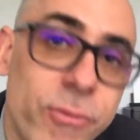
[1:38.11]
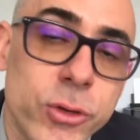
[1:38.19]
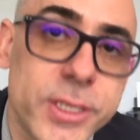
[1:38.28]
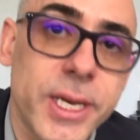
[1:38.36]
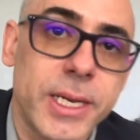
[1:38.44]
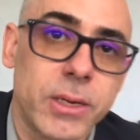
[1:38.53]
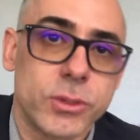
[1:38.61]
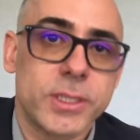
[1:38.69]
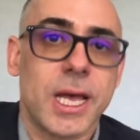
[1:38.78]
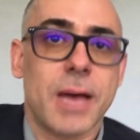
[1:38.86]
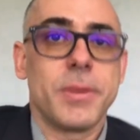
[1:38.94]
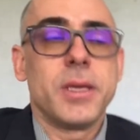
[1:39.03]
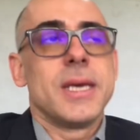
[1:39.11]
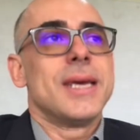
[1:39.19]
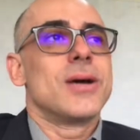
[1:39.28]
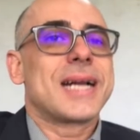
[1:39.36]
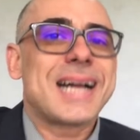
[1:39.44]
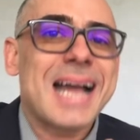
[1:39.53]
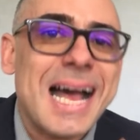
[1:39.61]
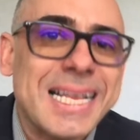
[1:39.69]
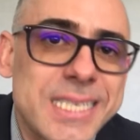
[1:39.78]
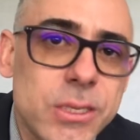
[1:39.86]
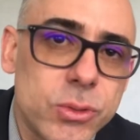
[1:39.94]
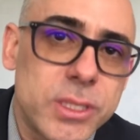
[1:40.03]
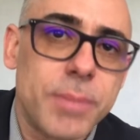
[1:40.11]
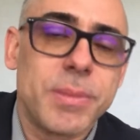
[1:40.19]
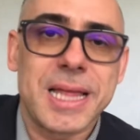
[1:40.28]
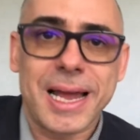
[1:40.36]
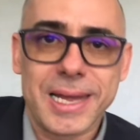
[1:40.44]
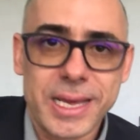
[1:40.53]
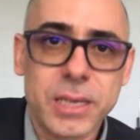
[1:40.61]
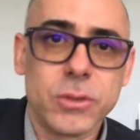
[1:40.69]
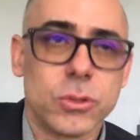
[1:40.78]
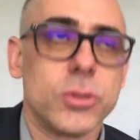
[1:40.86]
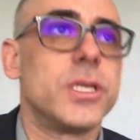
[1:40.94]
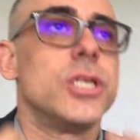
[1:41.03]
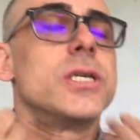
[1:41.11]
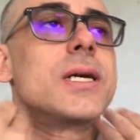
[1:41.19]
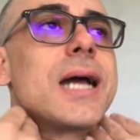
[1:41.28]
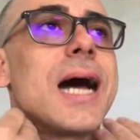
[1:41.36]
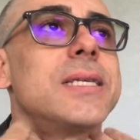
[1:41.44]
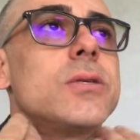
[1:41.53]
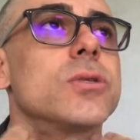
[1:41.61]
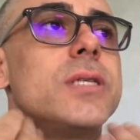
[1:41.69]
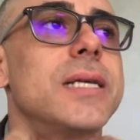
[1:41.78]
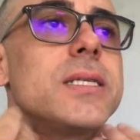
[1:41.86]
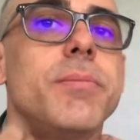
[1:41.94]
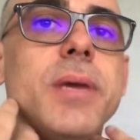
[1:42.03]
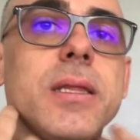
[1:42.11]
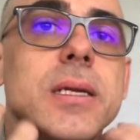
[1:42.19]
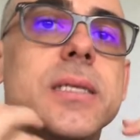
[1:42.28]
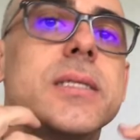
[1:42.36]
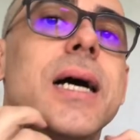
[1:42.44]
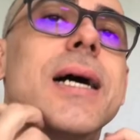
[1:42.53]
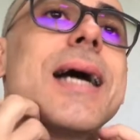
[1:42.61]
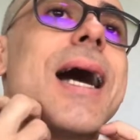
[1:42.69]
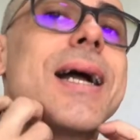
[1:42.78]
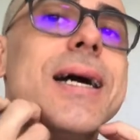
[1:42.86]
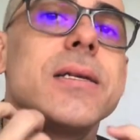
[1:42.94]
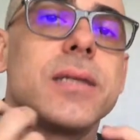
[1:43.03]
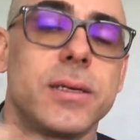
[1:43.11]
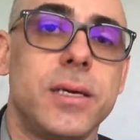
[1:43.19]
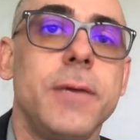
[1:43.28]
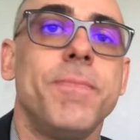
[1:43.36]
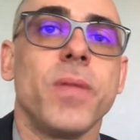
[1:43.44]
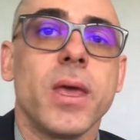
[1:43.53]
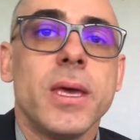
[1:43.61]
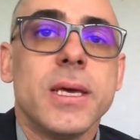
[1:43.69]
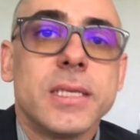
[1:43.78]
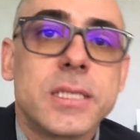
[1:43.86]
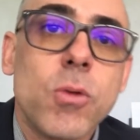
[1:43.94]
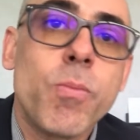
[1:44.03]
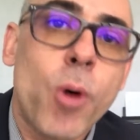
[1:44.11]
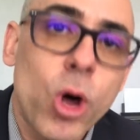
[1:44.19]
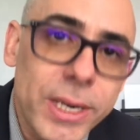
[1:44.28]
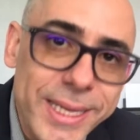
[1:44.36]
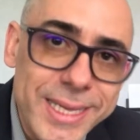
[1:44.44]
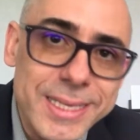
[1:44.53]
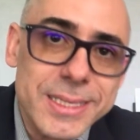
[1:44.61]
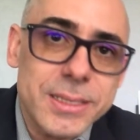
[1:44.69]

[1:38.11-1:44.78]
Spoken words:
So for those of you who don't know, tonsillar caseous, that is caseous of the tonsils in the throat here,